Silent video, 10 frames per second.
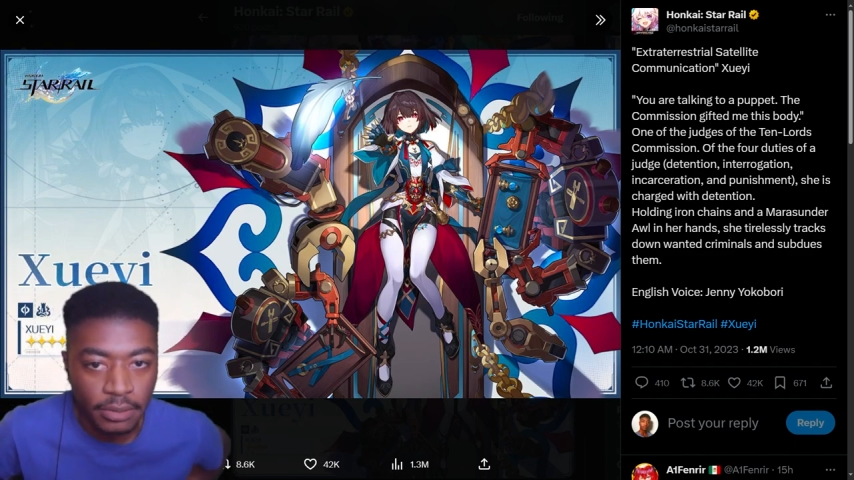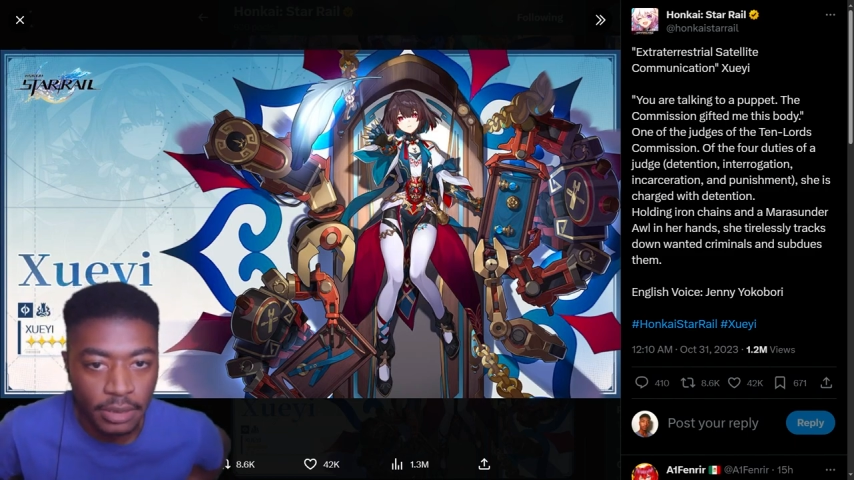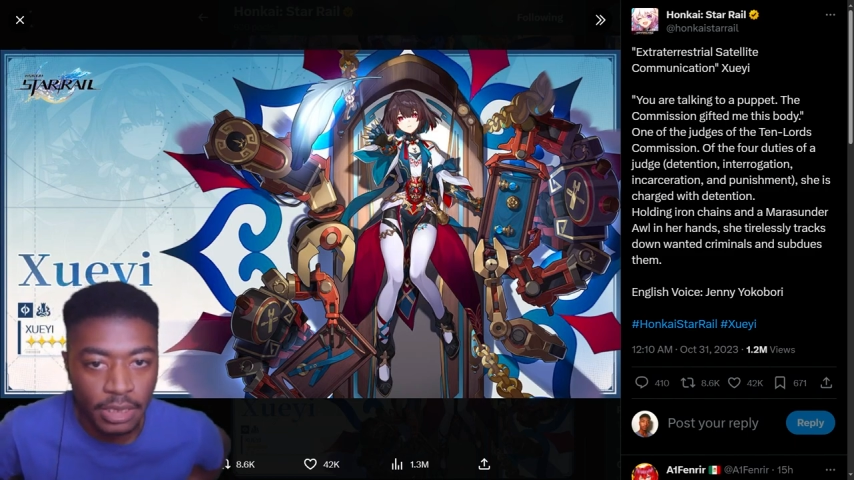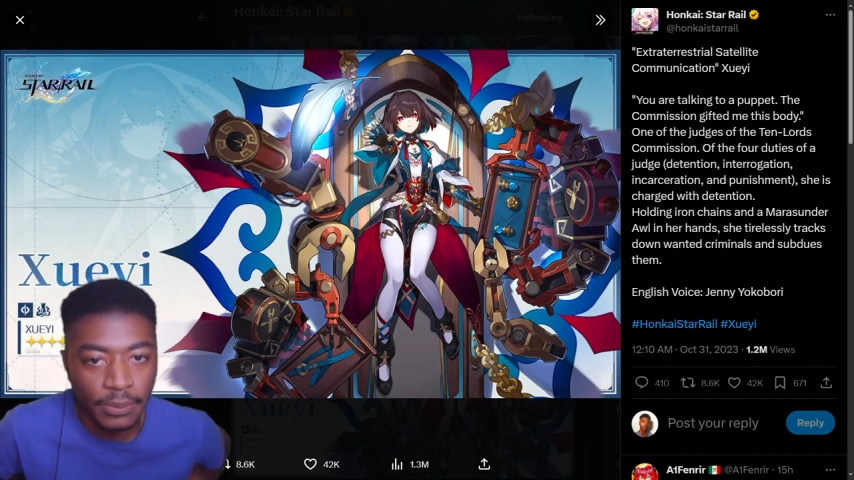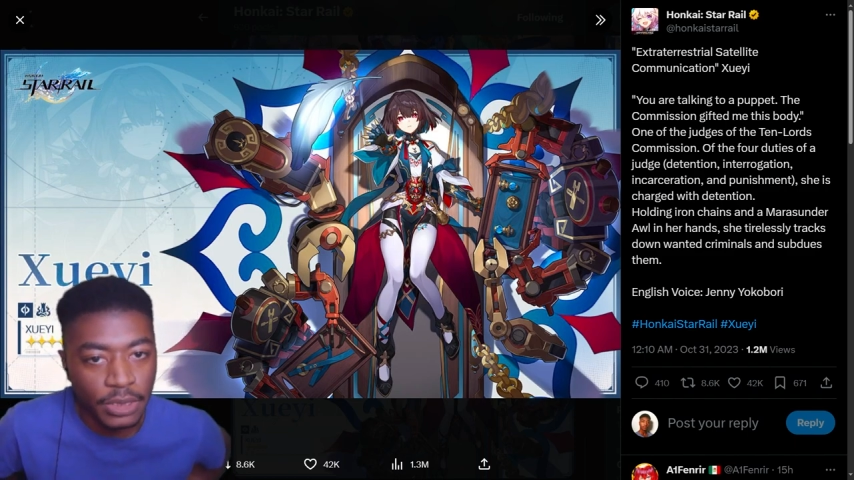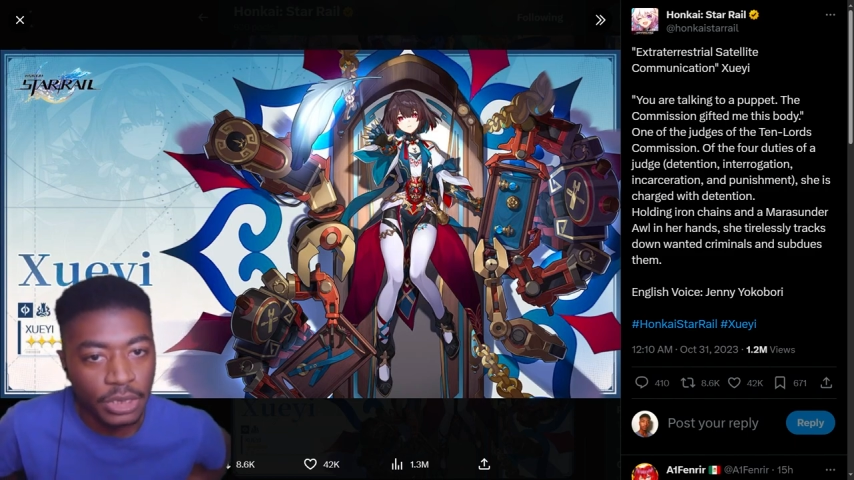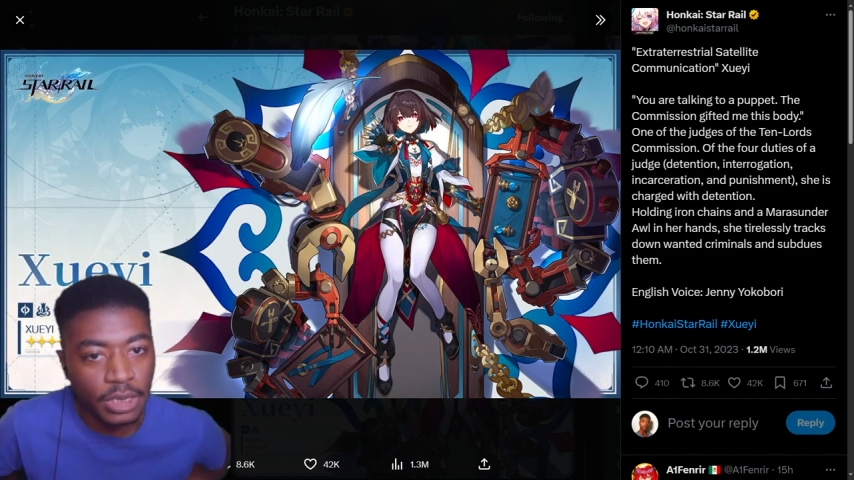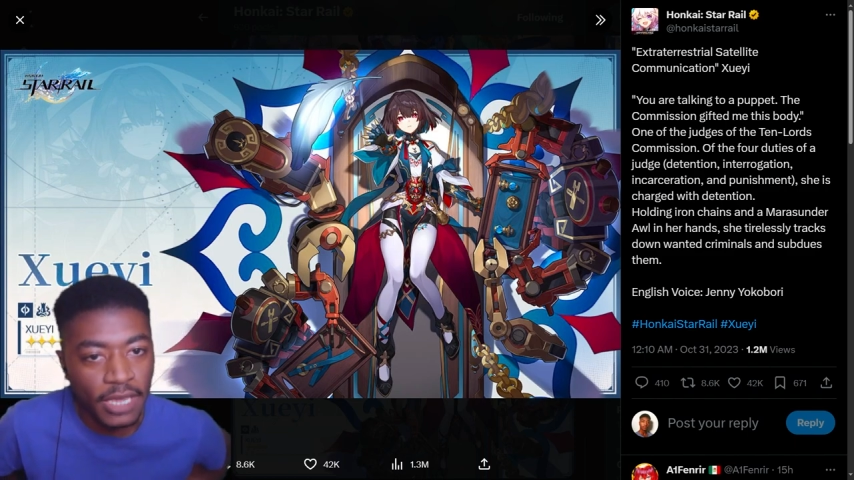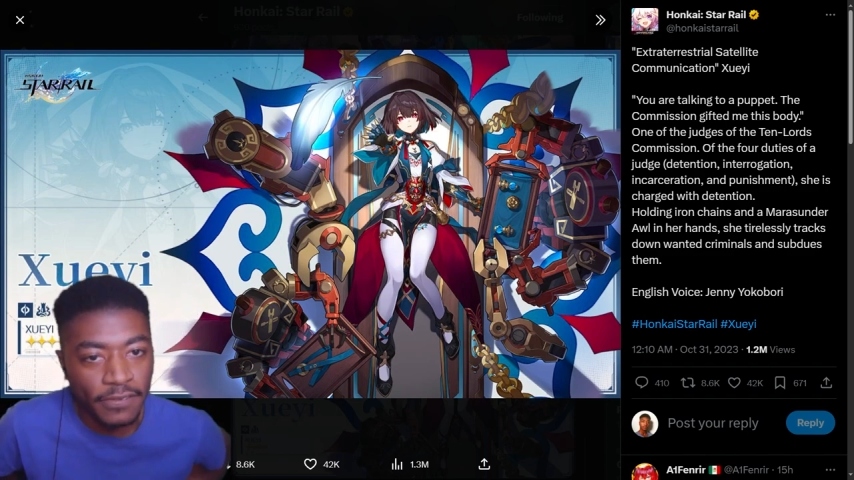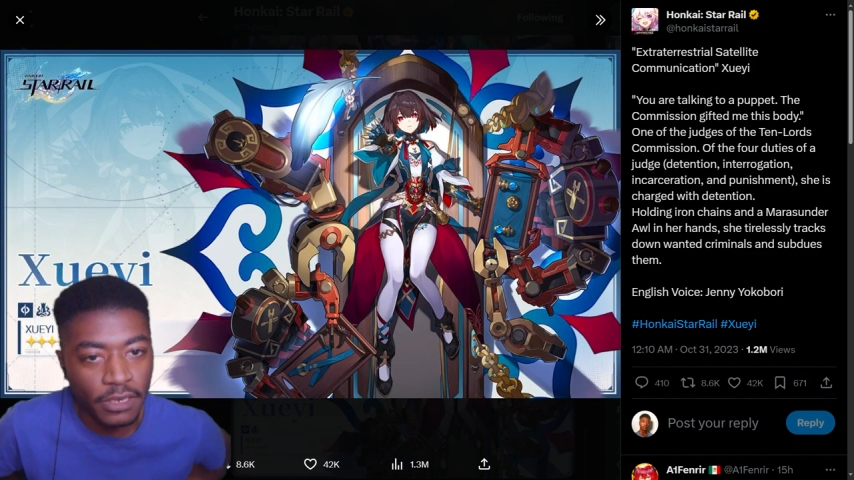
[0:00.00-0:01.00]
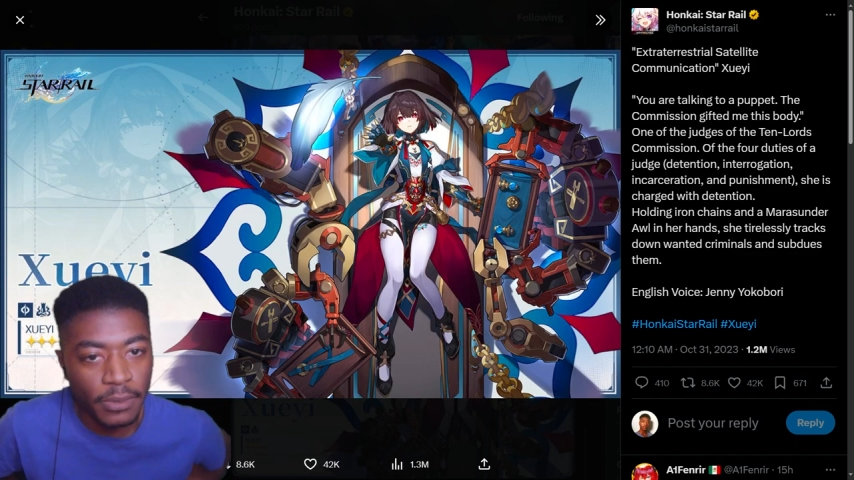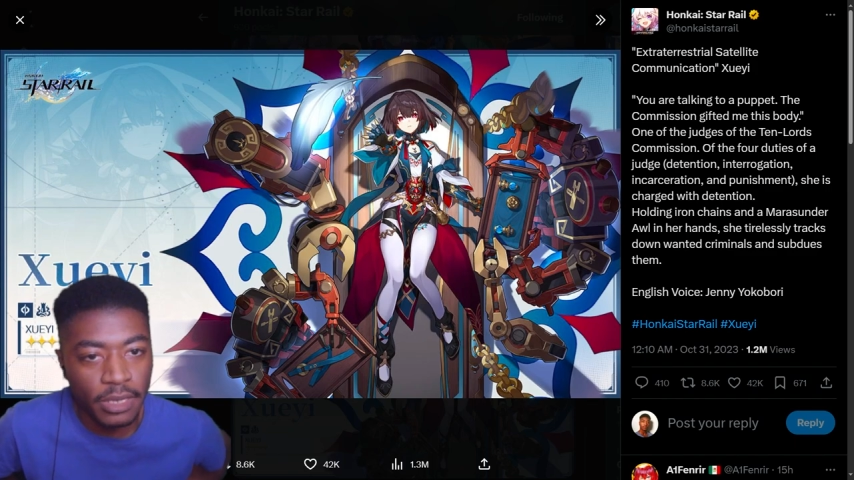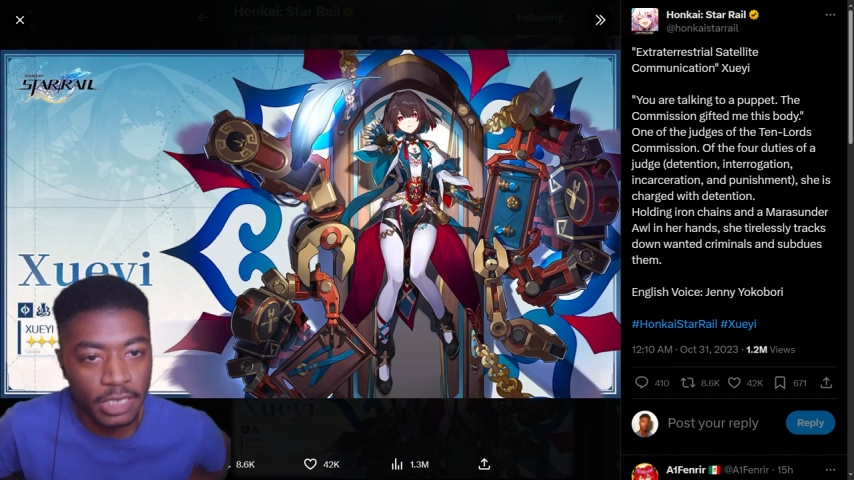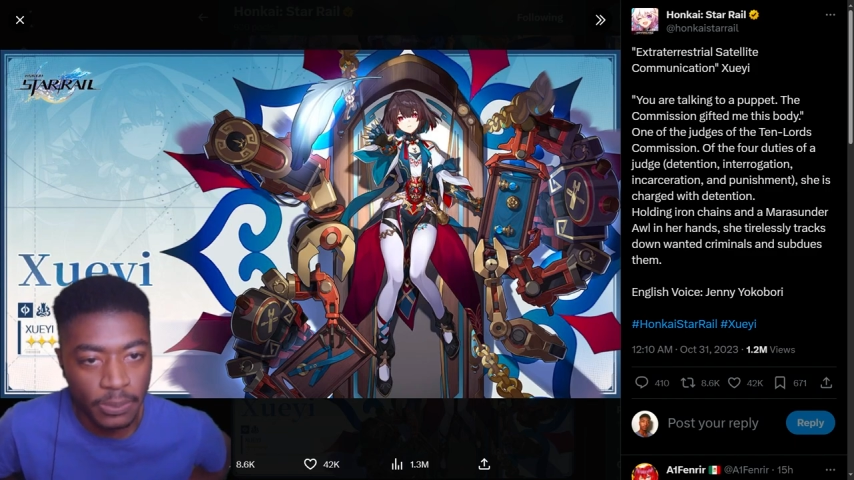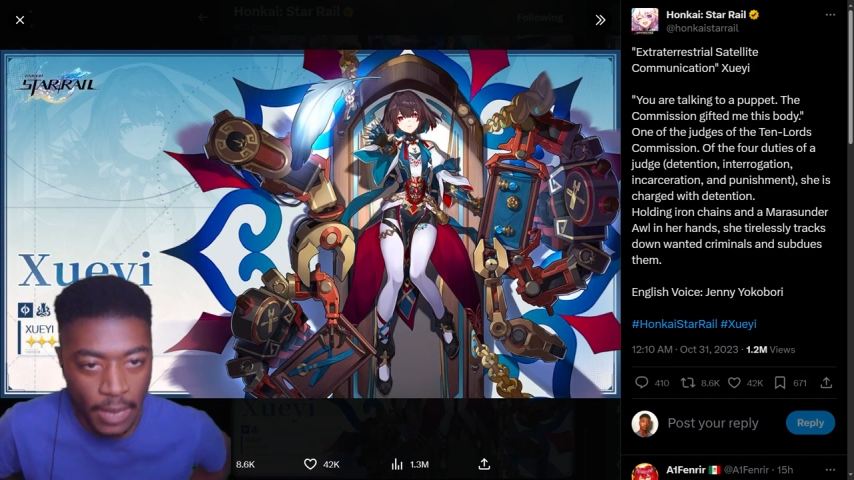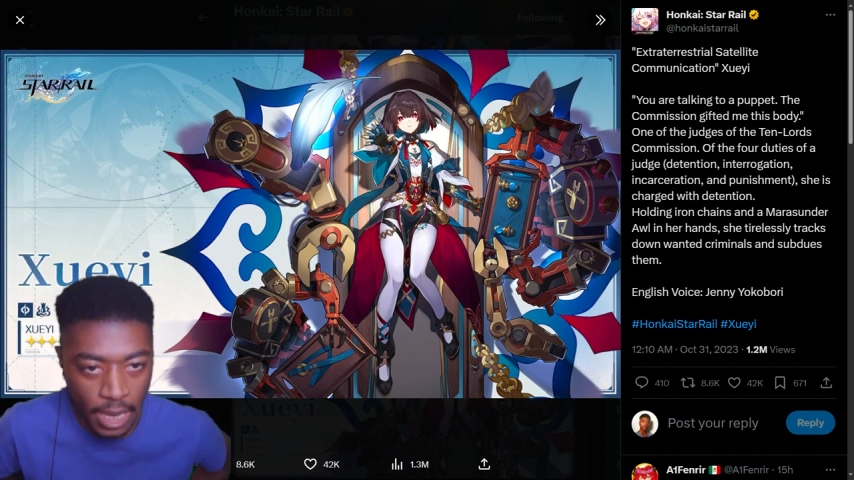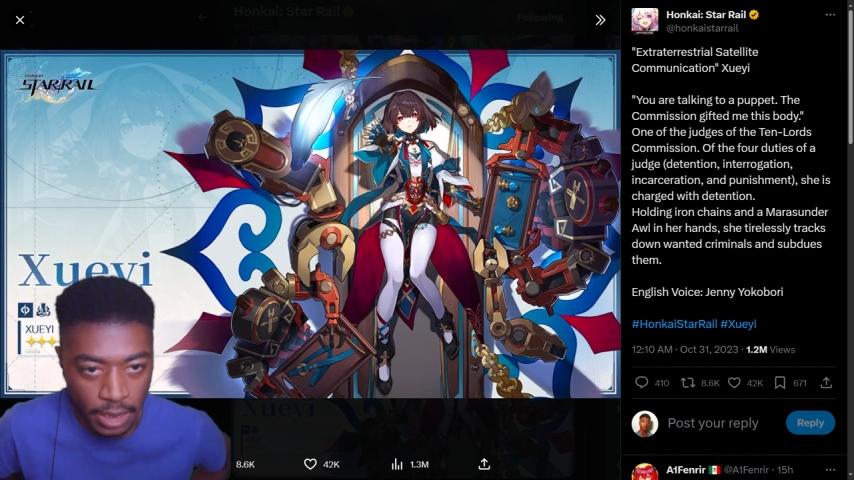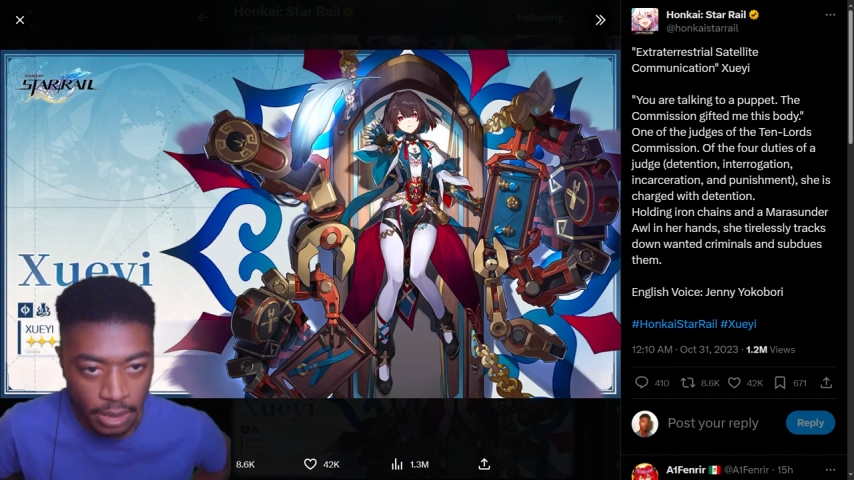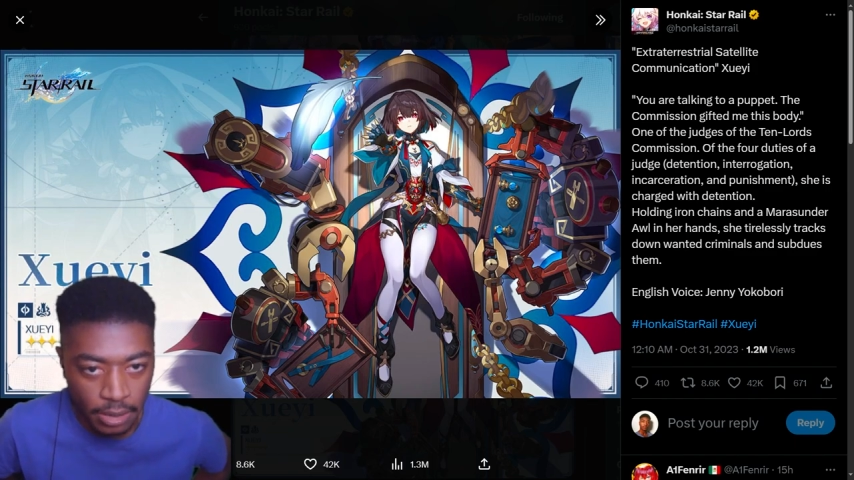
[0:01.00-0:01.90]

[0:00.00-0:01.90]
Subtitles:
The commission gifted me this body.